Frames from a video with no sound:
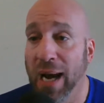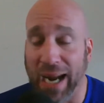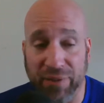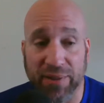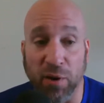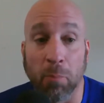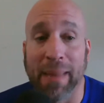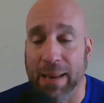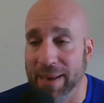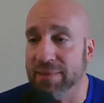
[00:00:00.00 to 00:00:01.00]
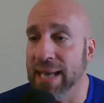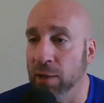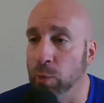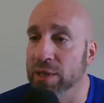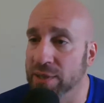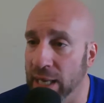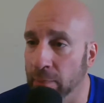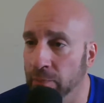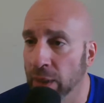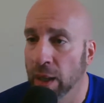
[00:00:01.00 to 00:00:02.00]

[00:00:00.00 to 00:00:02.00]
I think they're maybe a 10-win team,